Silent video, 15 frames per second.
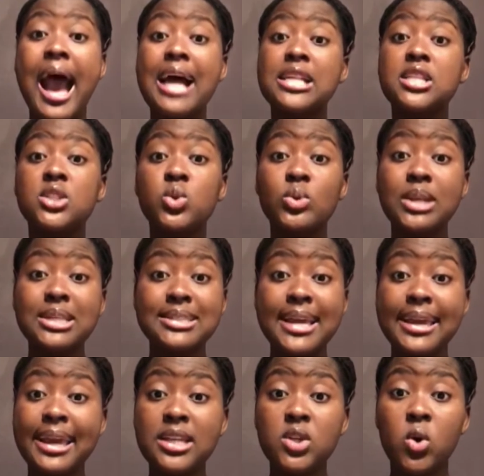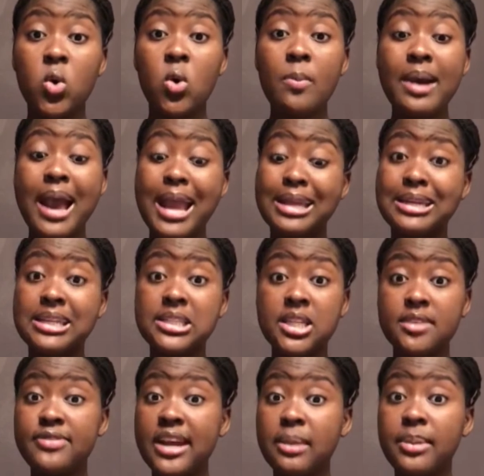As soon as I get home, I
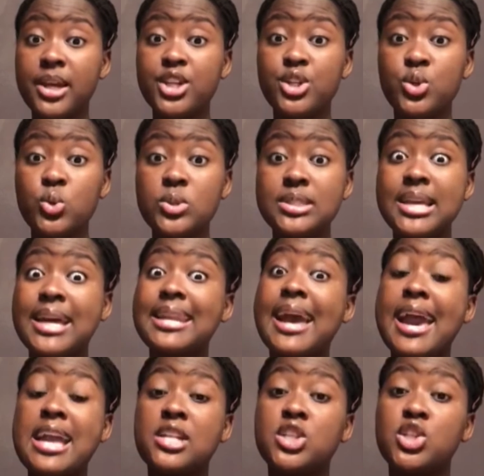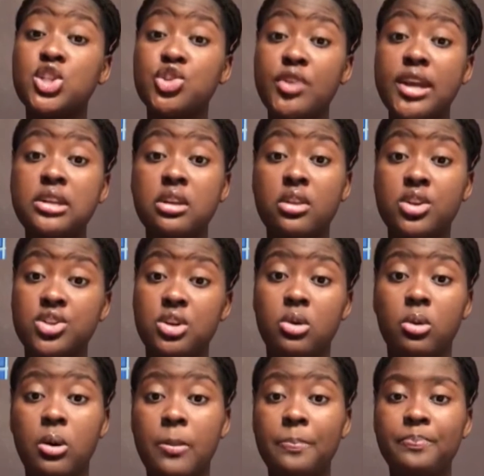disinfect my shoes and I head straight to the
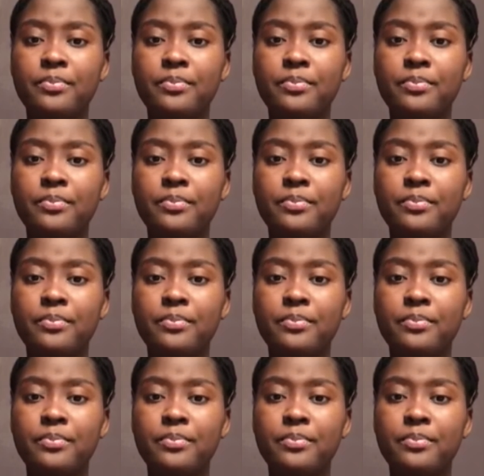shower.